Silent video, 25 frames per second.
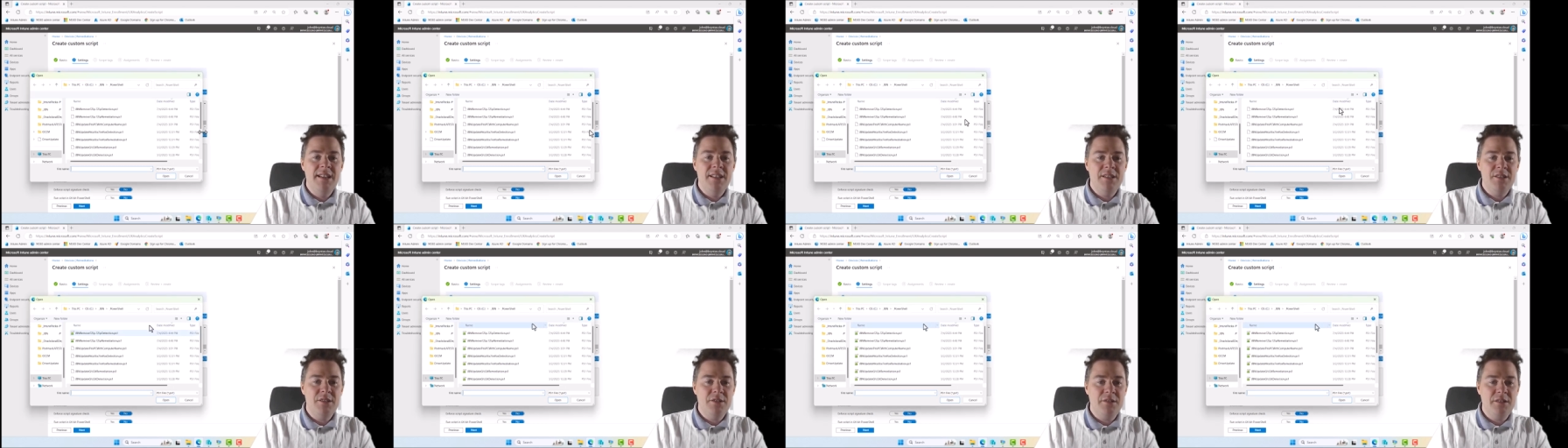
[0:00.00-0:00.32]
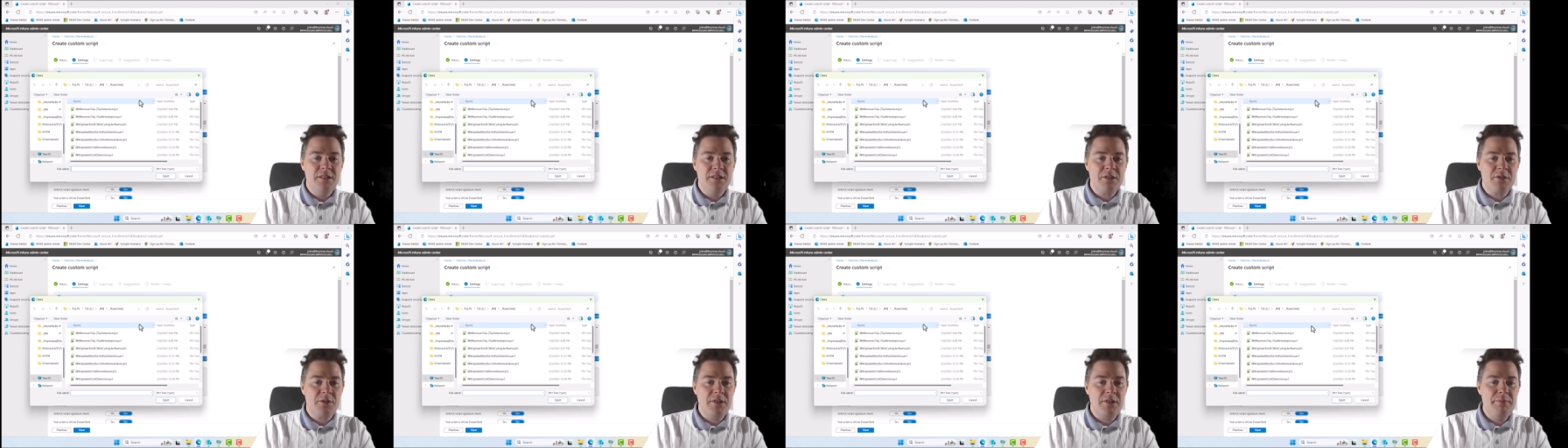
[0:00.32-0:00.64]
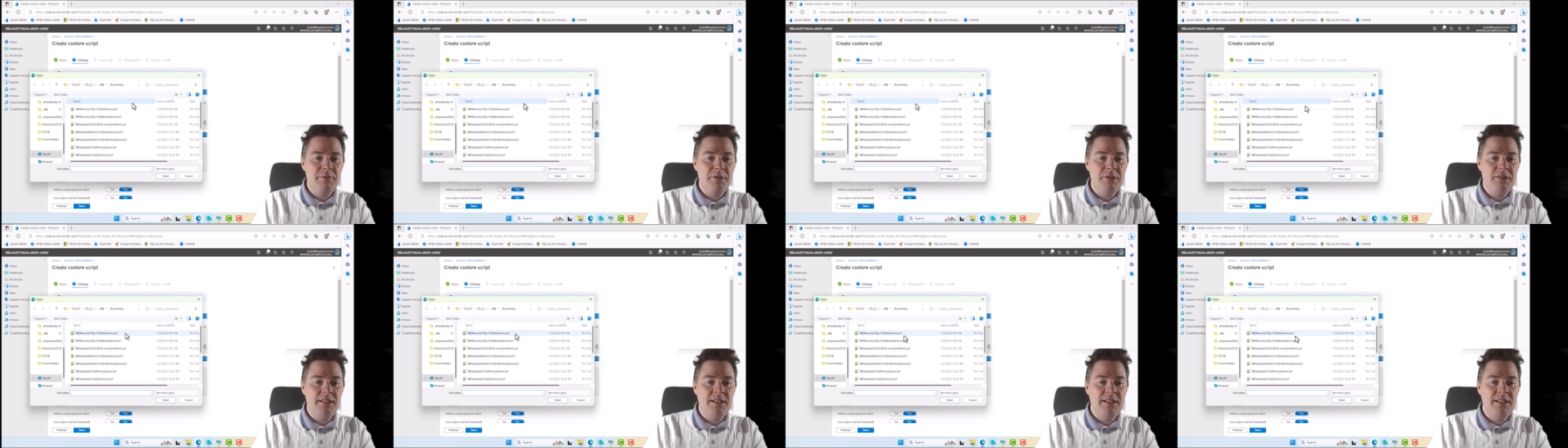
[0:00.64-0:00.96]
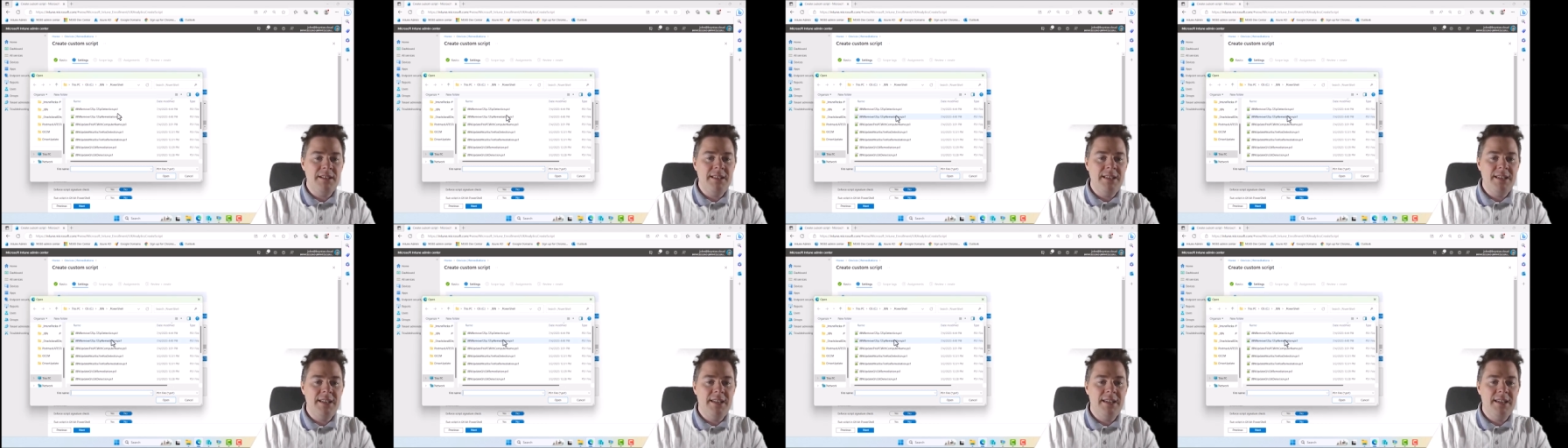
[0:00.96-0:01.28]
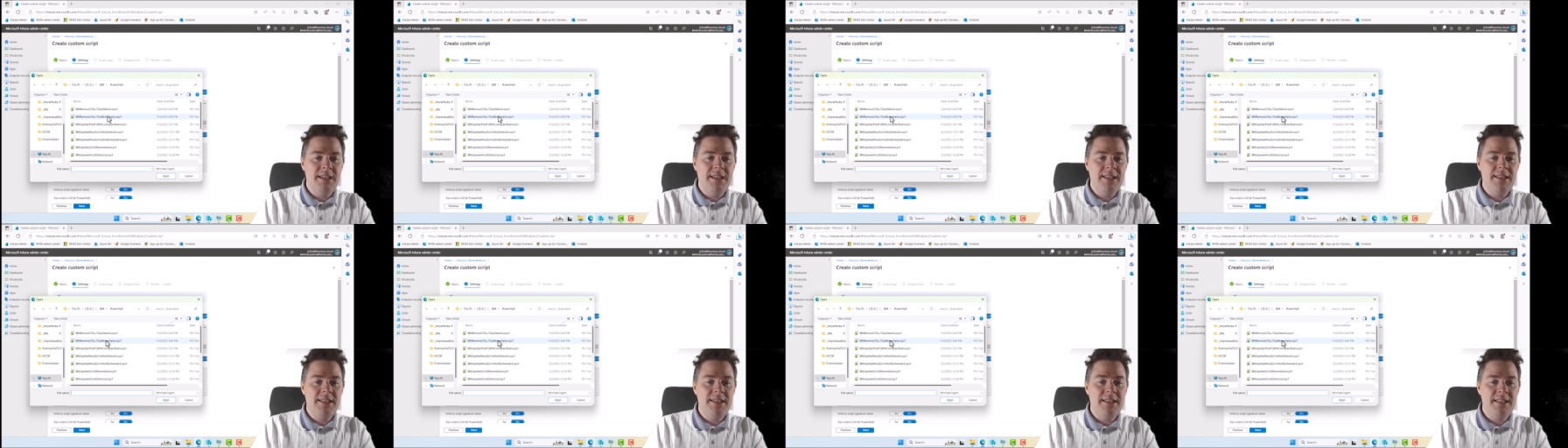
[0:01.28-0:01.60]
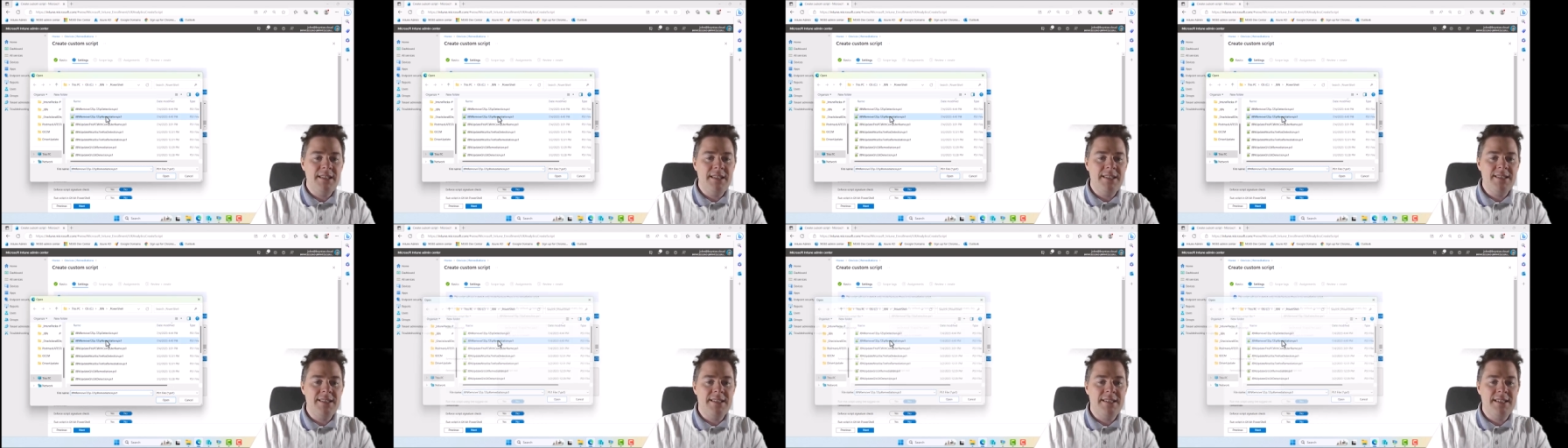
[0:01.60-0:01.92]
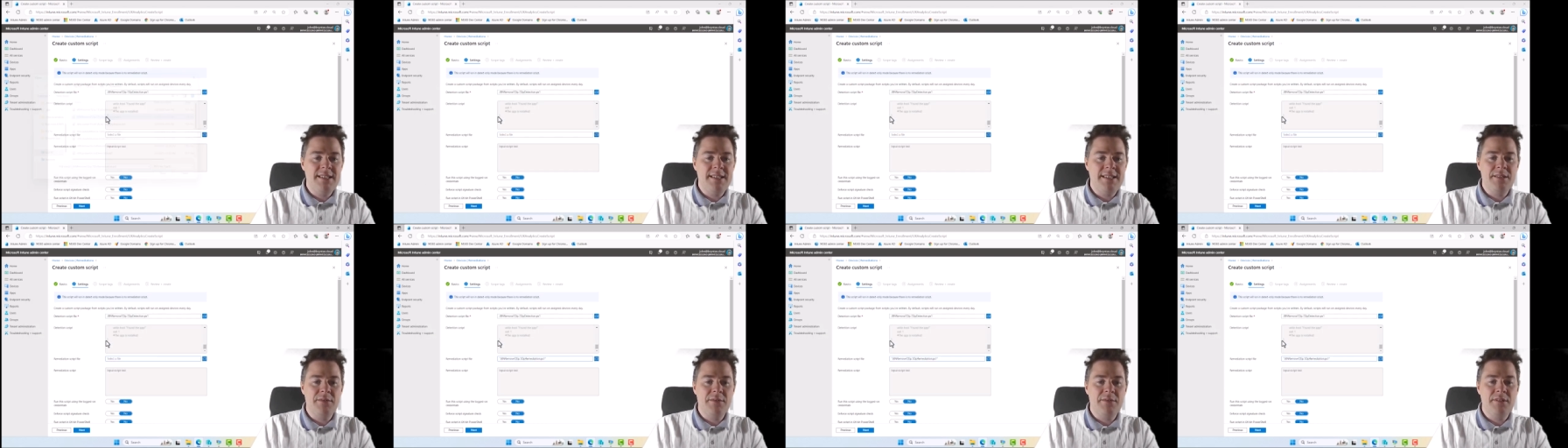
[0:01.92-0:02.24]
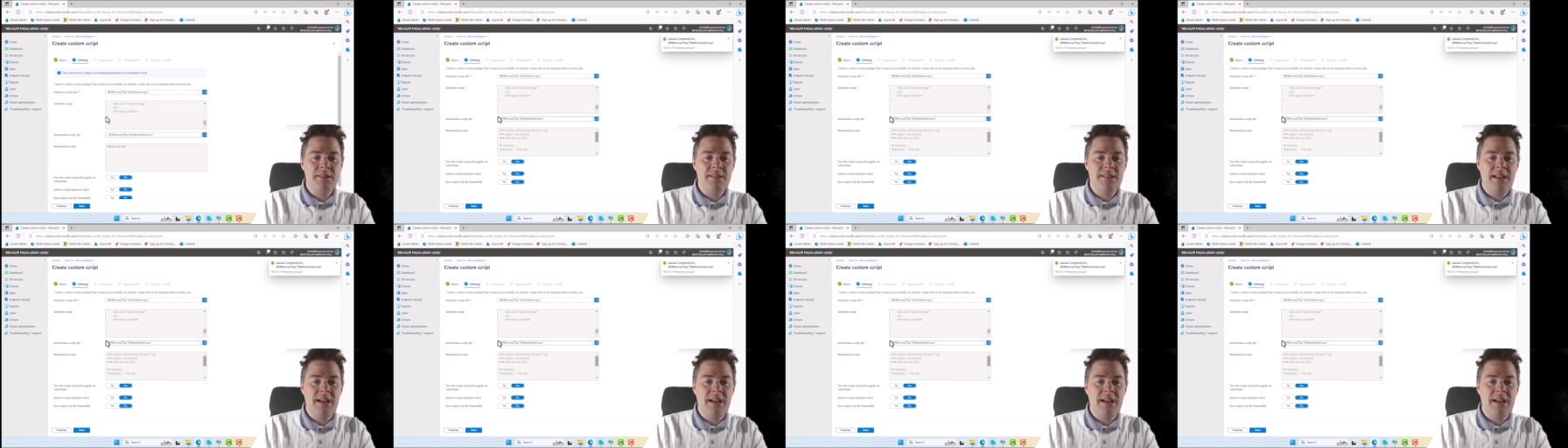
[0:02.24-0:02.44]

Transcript: So the script to delete it is this,